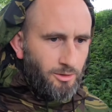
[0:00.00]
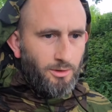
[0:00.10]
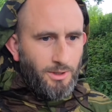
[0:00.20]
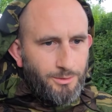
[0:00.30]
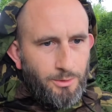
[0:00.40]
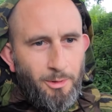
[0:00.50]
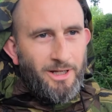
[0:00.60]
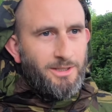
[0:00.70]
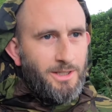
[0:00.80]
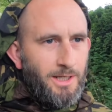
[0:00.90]
Alright, so we're
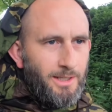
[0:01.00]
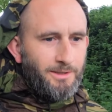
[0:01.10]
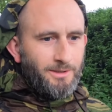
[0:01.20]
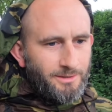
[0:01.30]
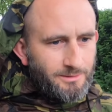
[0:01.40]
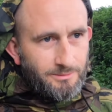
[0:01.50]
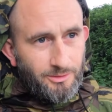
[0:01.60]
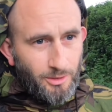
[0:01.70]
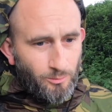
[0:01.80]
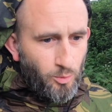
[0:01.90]
back to the lane. I'm
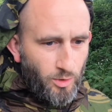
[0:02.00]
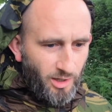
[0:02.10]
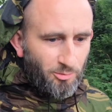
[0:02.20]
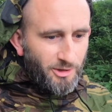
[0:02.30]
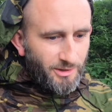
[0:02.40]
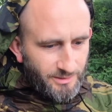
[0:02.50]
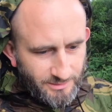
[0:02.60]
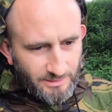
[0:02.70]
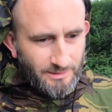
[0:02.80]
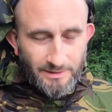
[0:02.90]
just gonna walk up it.
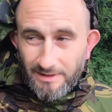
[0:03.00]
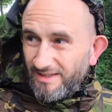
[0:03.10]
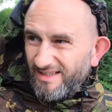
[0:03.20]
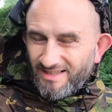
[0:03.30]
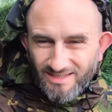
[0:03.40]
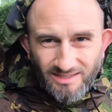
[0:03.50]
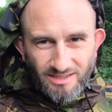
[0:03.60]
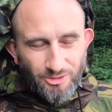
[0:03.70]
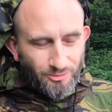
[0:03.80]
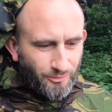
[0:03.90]
I think
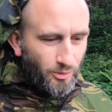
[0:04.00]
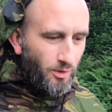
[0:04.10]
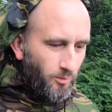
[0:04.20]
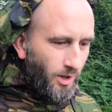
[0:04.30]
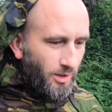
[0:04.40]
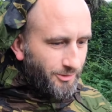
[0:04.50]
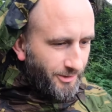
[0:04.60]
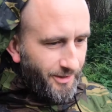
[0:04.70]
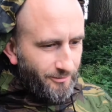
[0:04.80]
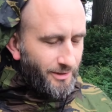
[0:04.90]
it goes on for quite a while,
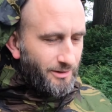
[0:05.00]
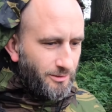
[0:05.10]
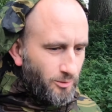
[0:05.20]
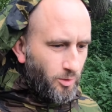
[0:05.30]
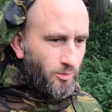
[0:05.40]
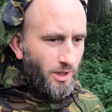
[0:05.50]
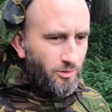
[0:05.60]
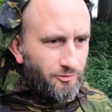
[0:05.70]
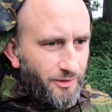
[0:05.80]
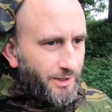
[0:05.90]
so I don't think I'm gonna walk the
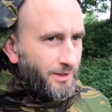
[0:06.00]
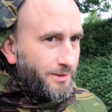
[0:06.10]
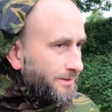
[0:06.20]
whole thing.